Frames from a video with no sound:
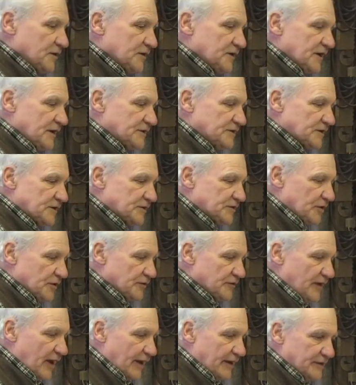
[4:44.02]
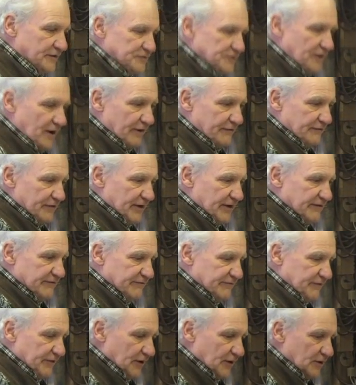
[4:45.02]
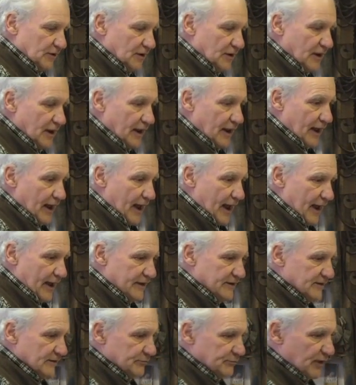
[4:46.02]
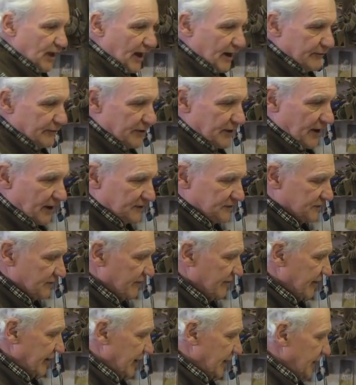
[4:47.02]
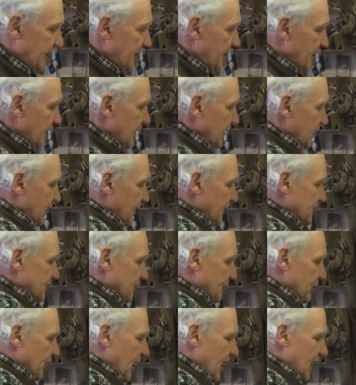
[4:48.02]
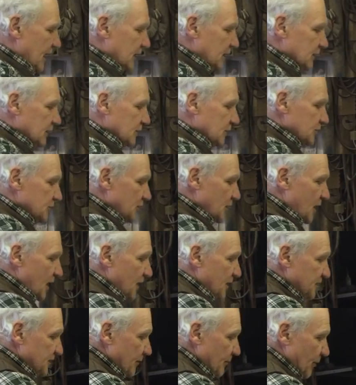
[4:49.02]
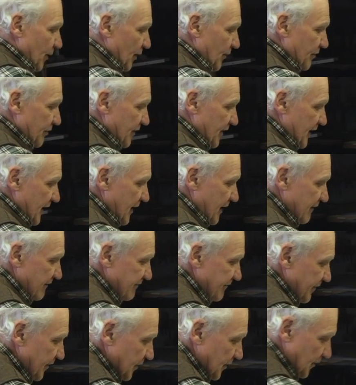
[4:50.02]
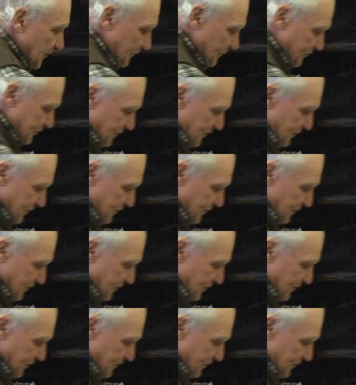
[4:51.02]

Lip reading: you need to do now that you have the infill and the plywood excavated, apply glue to both the infill